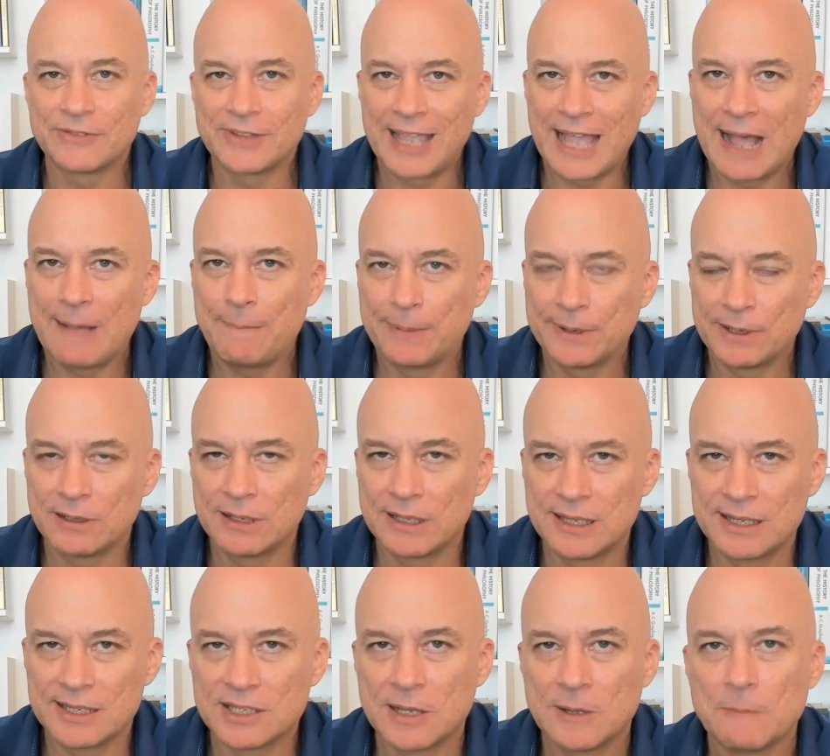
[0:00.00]
capital
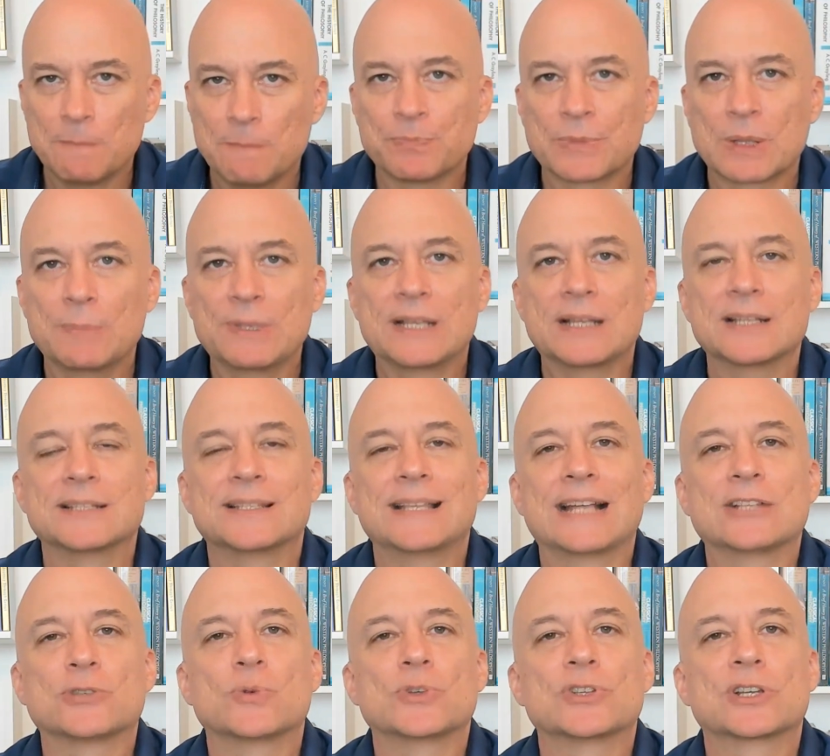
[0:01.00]
is, because
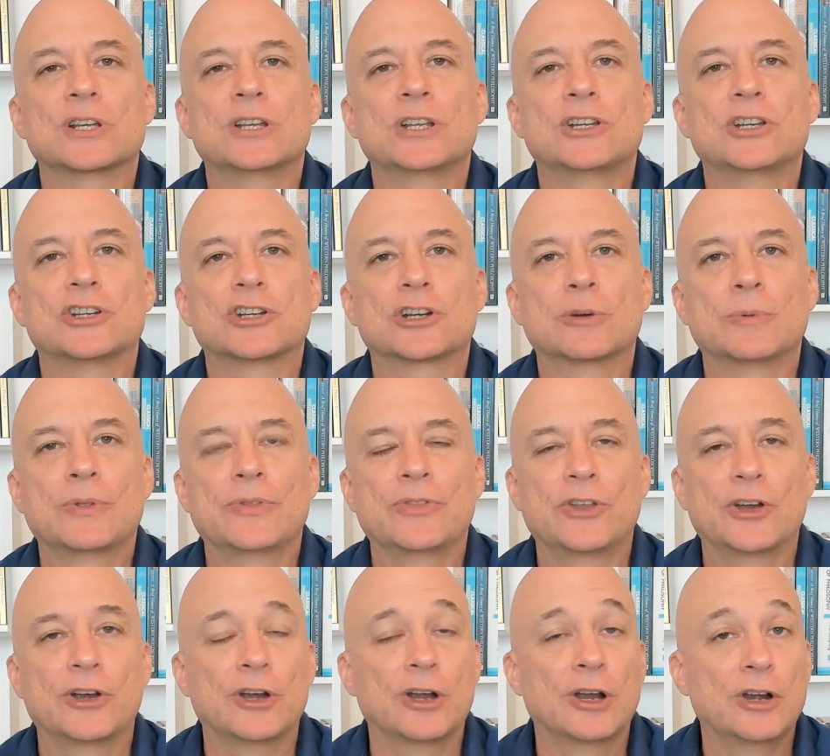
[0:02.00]
that's what's going to determine
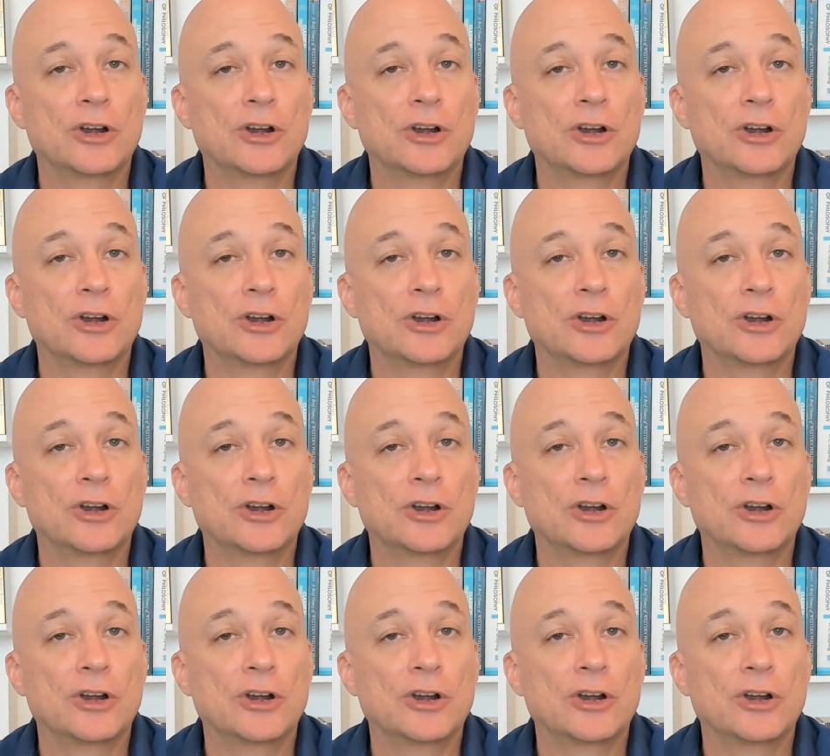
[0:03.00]
their